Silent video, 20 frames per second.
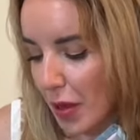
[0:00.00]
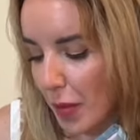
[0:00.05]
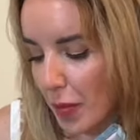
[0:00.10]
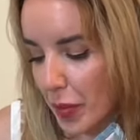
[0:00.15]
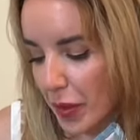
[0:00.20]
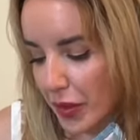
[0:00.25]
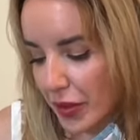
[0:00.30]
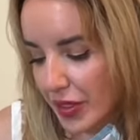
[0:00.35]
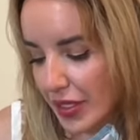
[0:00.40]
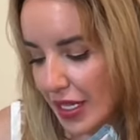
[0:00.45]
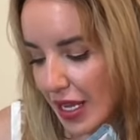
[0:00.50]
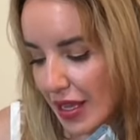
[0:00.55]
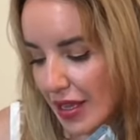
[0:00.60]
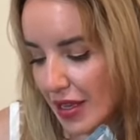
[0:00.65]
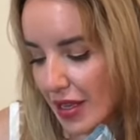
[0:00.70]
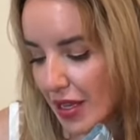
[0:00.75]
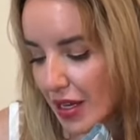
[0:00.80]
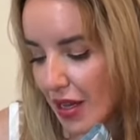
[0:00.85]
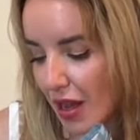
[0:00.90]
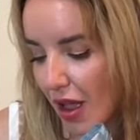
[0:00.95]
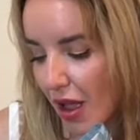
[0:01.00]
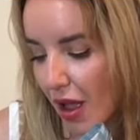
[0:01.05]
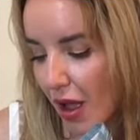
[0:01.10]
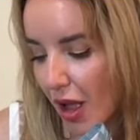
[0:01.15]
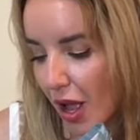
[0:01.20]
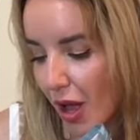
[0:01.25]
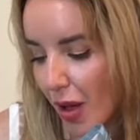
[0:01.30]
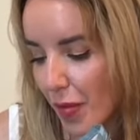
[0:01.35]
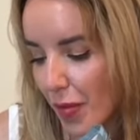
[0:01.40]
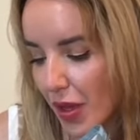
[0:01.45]
built-in
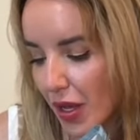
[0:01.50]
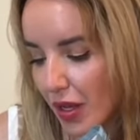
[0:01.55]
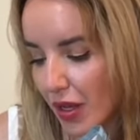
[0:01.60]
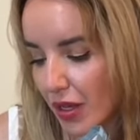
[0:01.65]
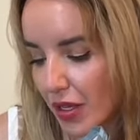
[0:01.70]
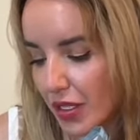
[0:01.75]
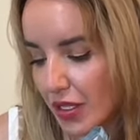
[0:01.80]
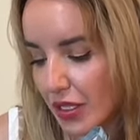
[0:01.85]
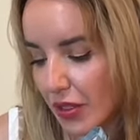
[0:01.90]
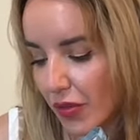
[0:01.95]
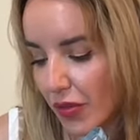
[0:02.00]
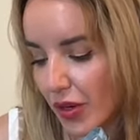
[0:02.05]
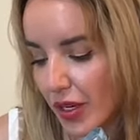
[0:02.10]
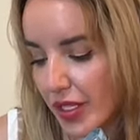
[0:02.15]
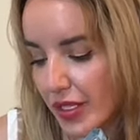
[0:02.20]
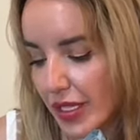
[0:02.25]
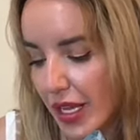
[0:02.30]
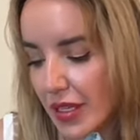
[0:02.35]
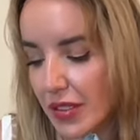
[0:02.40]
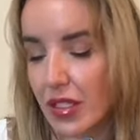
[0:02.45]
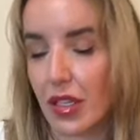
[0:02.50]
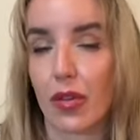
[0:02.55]
um, different S